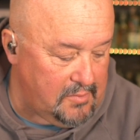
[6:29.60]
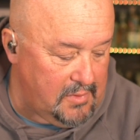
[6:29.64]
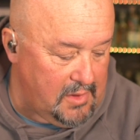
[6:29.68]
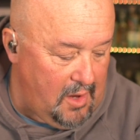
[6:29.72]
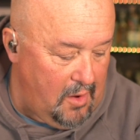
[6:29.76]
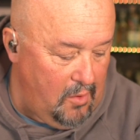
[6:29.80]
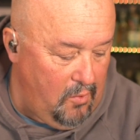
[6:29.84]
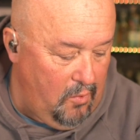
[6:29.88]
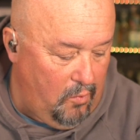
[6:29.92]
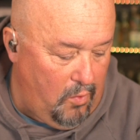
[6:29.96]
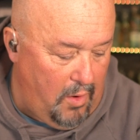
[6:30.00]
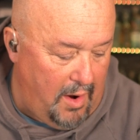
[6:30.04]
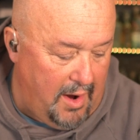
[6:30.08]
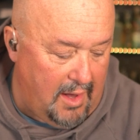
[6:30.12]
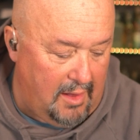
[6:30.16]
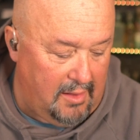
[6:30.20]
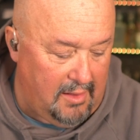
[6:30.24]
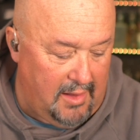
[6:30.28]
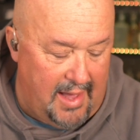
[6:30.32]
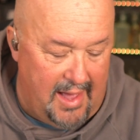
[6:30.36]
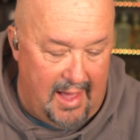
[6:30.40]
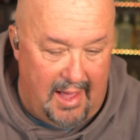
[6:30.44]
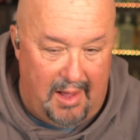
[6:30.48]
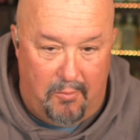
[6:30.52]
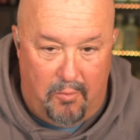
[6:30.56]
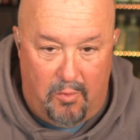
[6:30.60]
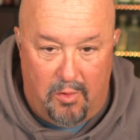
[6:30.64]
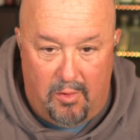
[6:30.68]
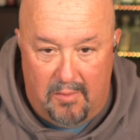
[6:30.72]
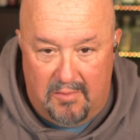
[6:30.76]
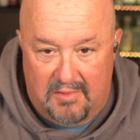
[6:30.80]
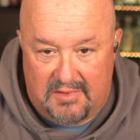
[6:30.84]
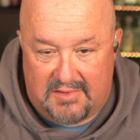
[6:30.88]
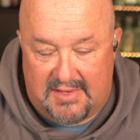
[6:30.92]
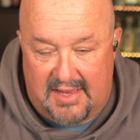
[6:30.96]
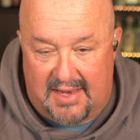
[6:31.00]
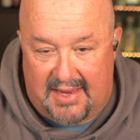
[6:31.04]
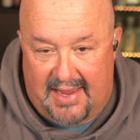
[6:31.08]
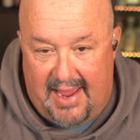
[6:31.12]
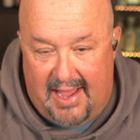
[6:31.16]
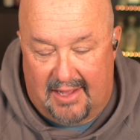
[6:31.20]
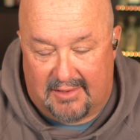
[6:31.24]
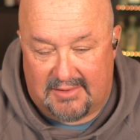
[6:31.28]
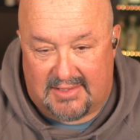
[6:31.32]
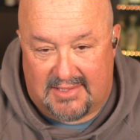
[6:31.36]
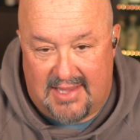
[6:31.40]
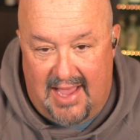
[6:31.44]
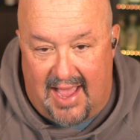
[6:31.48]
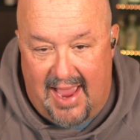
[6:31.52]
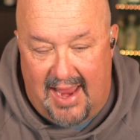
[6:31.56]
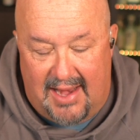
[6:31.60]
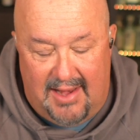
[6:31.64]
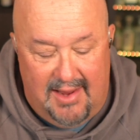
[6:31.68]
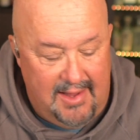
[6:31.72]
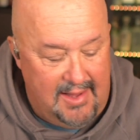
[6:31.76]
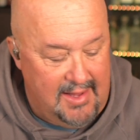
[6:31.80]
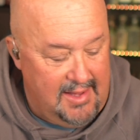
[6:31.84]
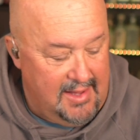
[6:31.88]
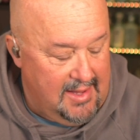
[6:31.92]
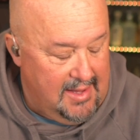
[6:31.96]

while sitting outside.